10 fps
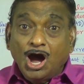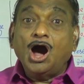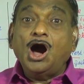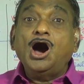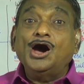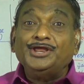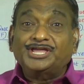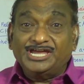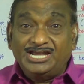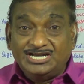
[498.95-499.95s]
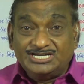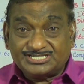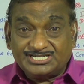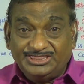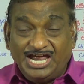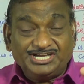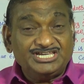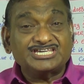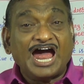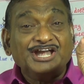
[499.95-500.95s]
auricles, that
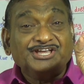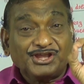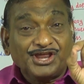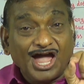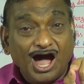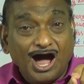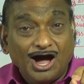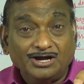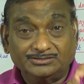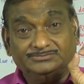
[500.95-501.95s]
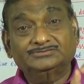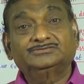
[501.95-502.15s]
is atria.